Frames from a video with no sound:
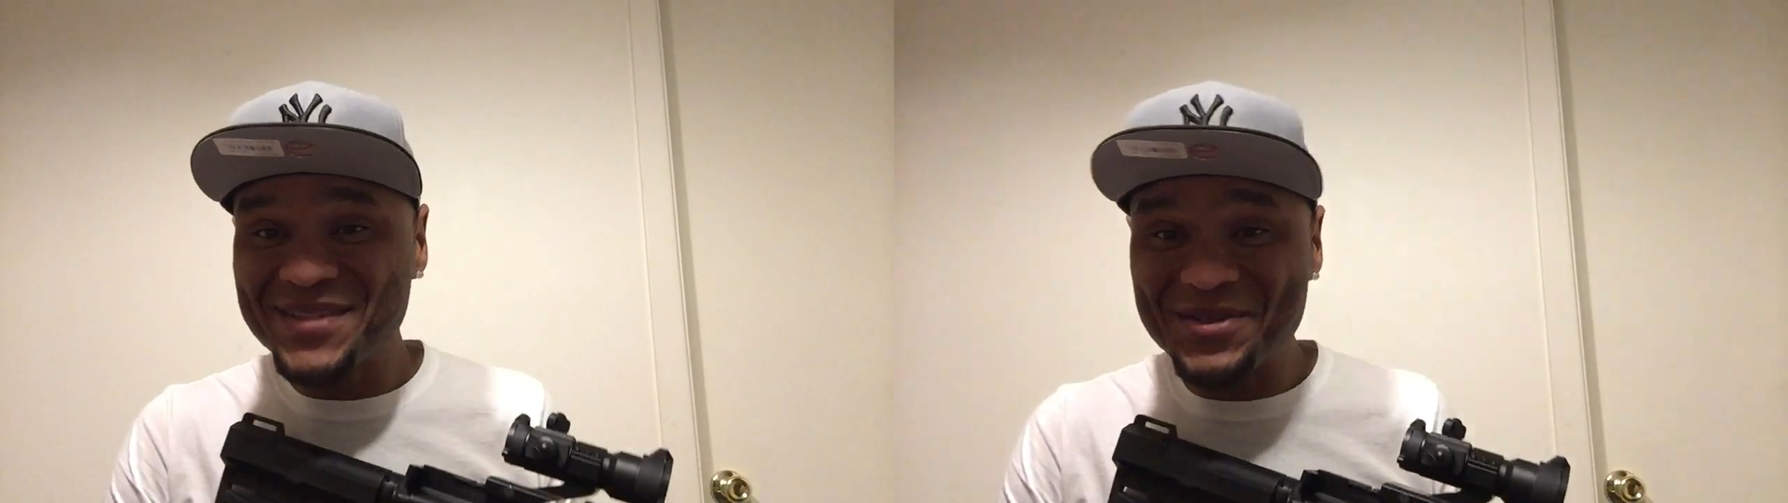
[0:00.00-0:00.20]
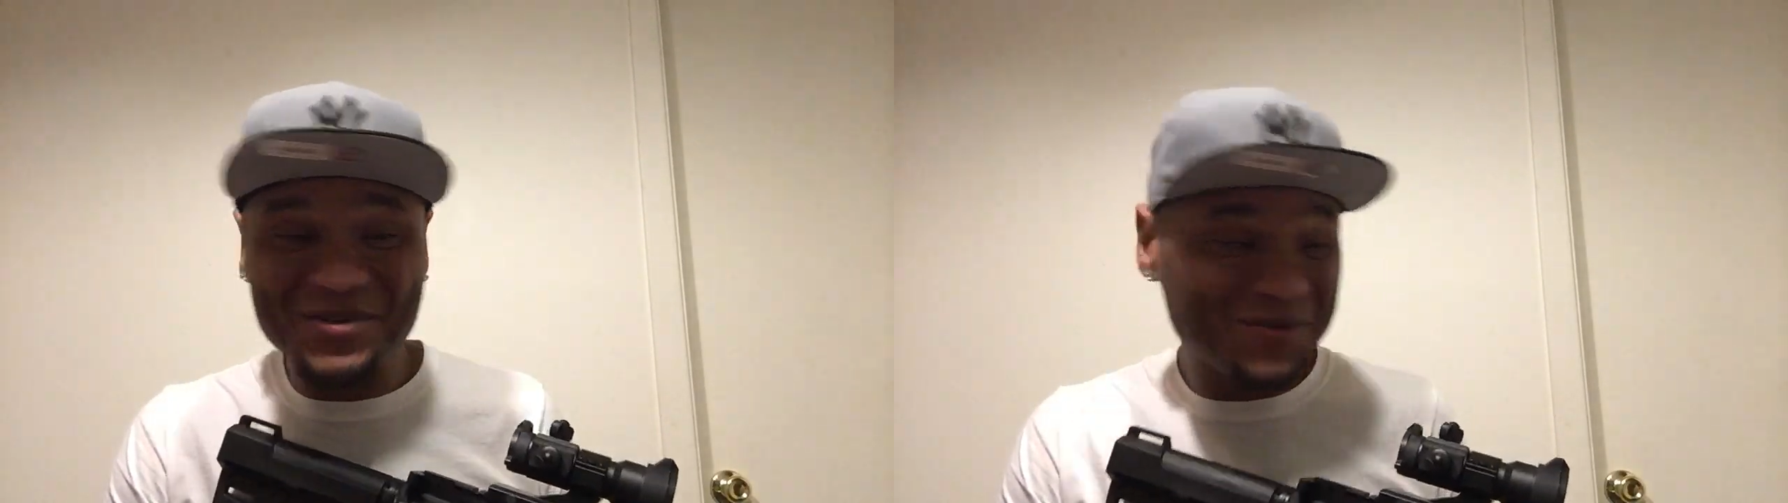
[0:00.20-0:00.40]

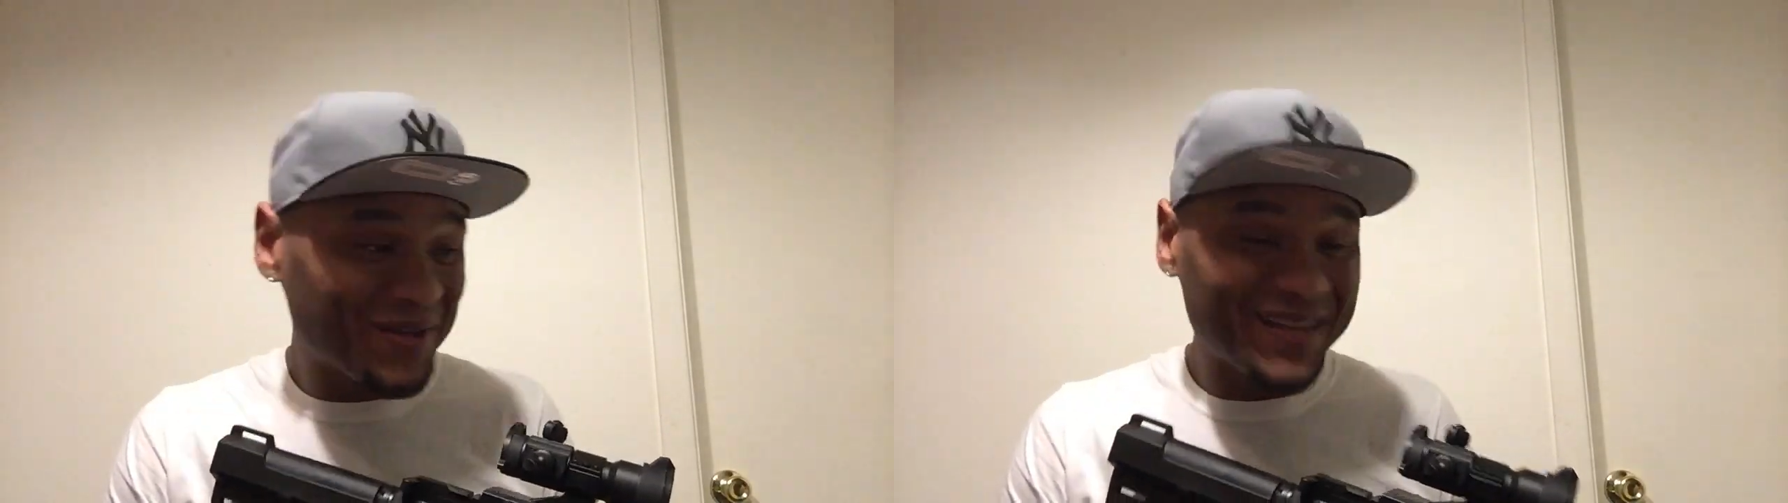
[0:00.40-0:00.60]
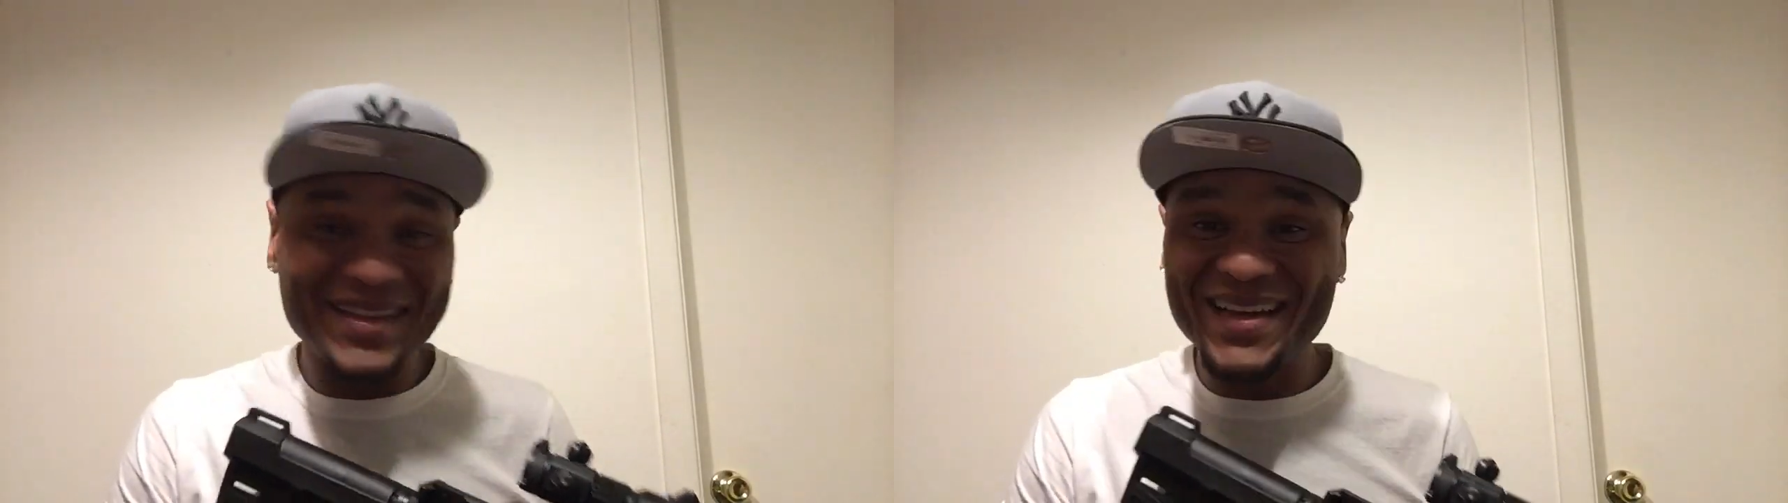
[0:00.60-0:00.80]
You know,
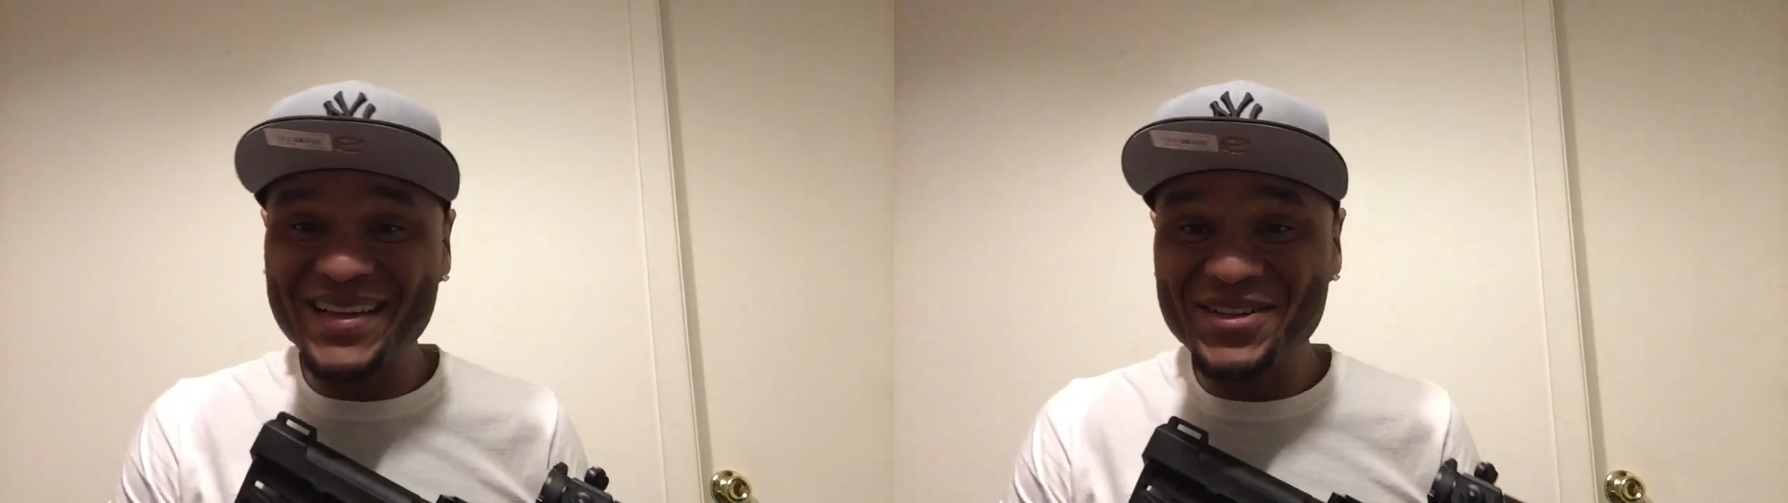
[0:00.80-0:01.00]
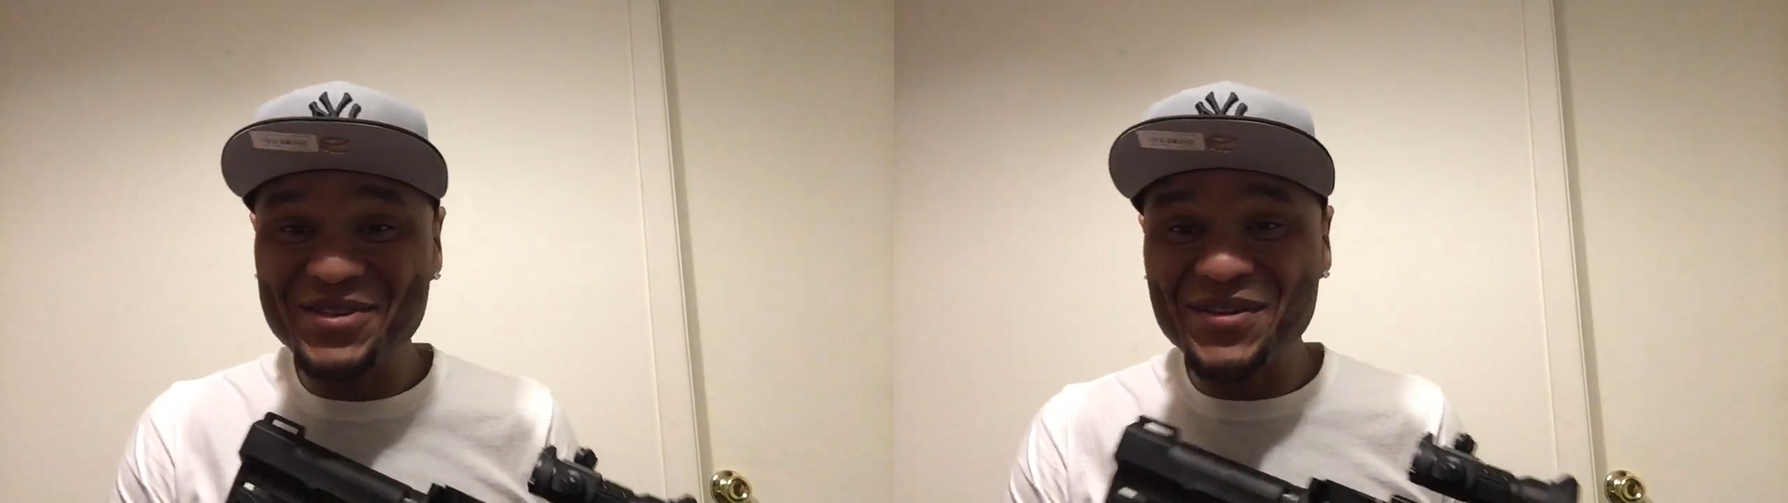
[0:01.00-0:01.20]
I think I
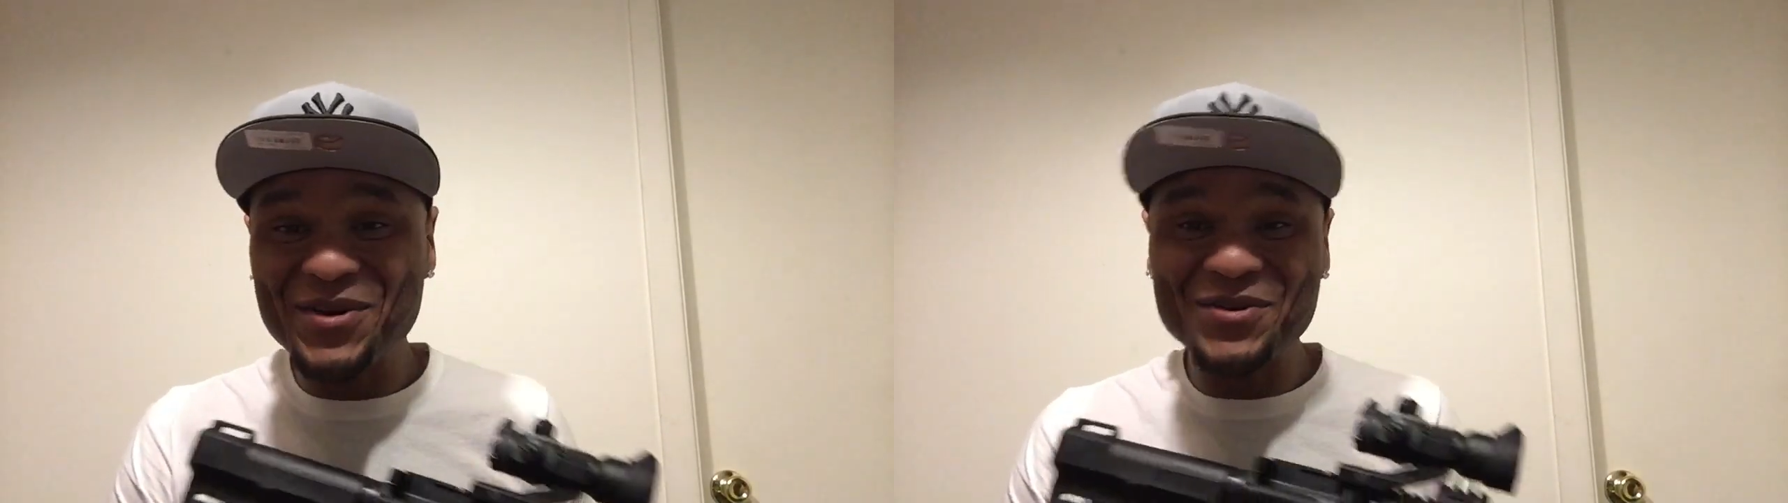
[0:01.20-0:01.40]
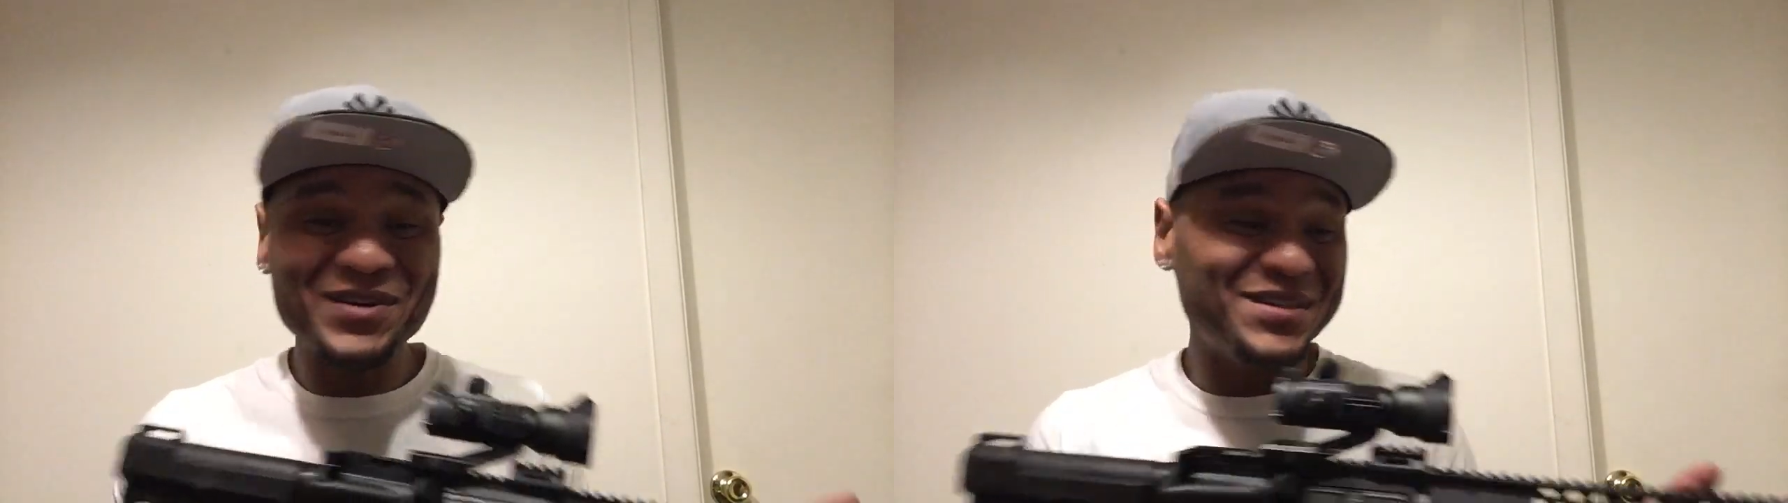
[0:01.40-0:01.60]
love
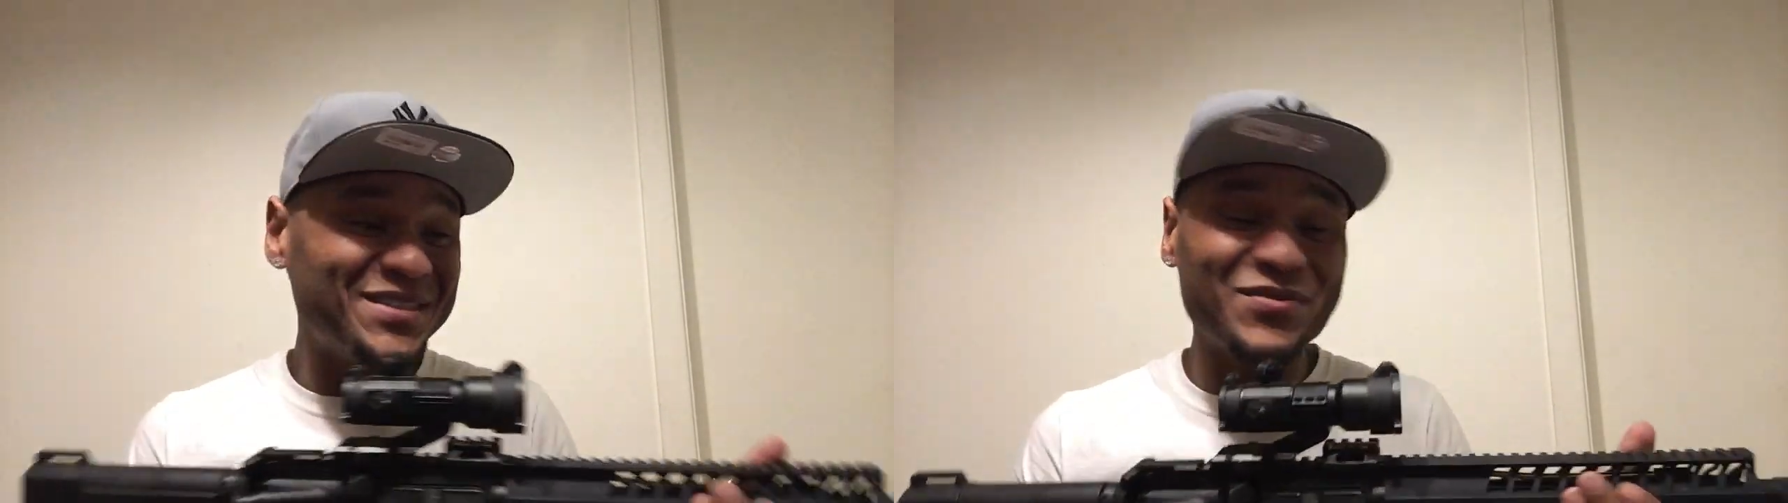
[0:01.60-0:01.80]
all guns.